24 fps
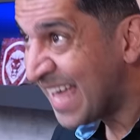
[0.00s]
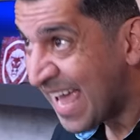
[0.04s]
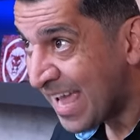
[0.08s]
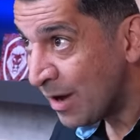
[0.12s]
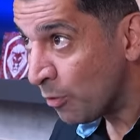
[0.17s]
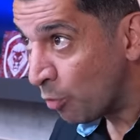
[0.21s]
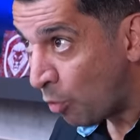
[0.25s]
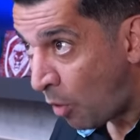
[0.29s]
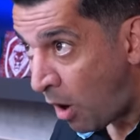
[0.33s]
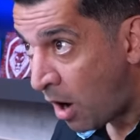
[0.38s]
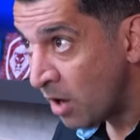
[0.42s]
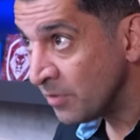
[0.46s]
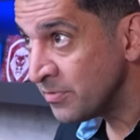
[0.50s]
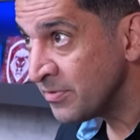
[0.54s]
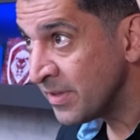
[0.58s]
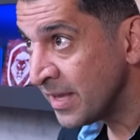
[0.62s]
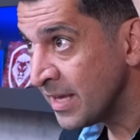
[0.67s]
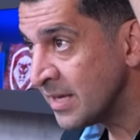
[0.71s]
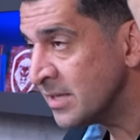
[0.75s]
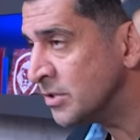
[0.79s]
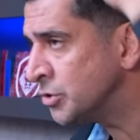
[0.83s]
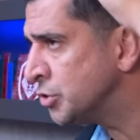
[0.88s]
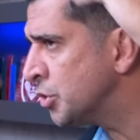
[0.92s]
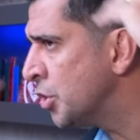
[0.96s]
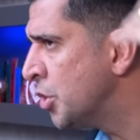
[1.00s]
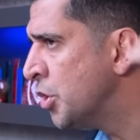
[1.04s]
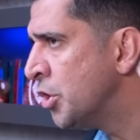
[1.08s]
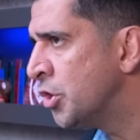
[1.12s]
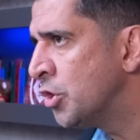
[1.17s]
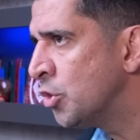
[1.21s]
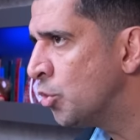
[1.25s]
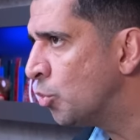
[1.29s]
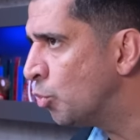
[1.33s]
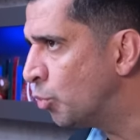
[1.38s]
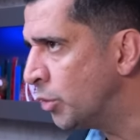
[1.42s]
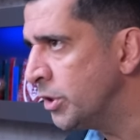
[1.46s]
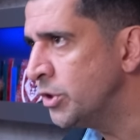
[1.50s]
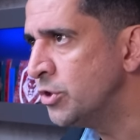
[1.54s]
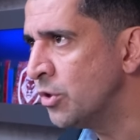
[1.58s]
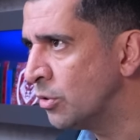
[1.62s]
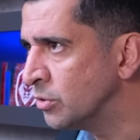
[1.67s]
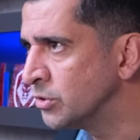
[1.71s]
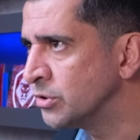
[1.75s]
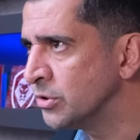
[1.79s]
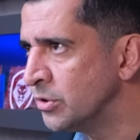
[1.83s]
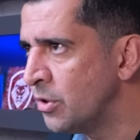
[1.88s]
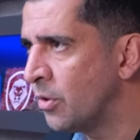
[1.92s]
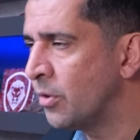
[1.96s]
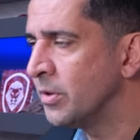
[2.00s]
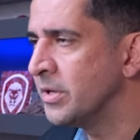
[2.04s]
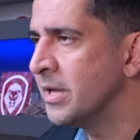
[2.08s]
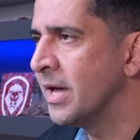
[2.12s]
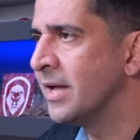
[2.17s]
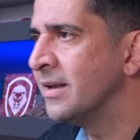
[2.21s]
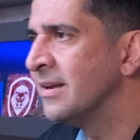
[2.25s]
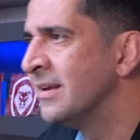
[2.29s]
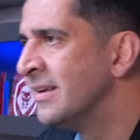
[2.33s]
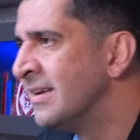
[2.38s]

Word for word: they want is, we don't know yet.